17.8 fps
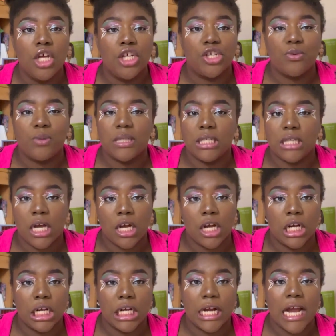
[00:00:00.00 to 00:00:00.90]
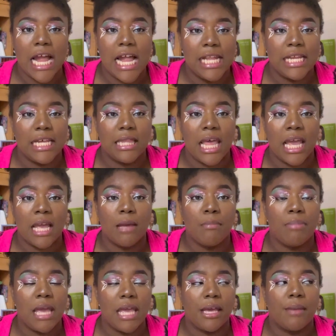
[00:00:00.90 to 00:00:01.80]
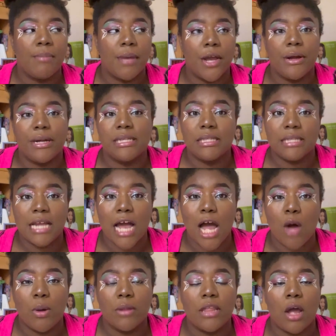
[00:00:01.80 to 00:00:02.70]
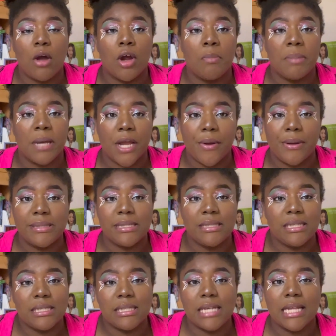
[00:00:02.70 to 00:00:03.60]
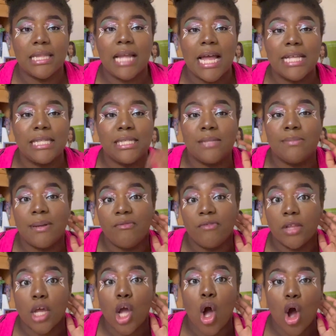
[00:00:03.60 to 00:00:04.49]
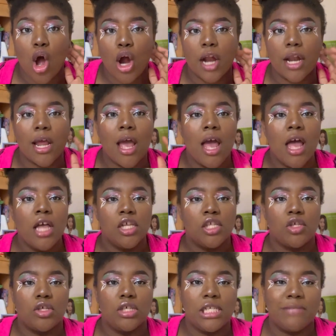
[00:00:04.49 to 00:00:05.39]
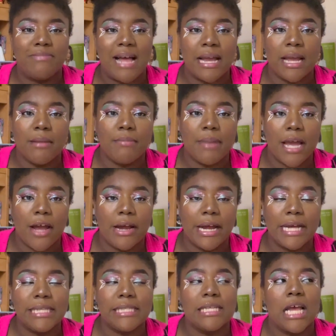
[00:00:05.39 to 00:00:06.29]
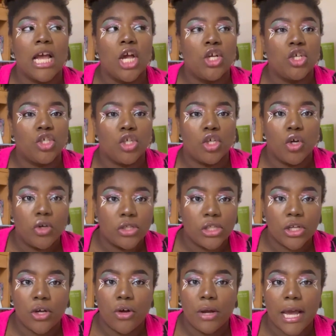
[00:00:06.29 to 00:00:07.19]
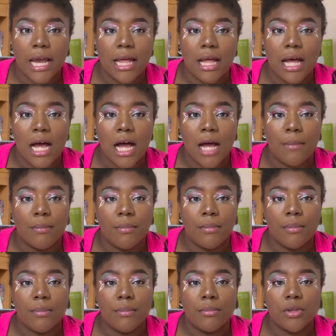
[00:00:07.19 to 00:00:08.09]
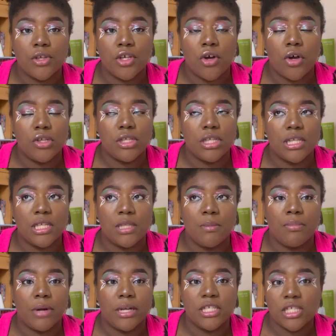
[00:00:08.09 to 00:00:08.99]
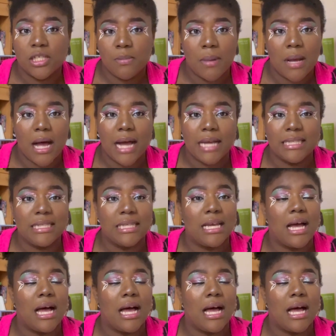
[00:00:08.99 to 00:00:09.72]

she was younger, and then like being in Paris now without her parents and things like that, it's been really hard. So she's back in Paris. She goes to go get she goes to this brunch spot,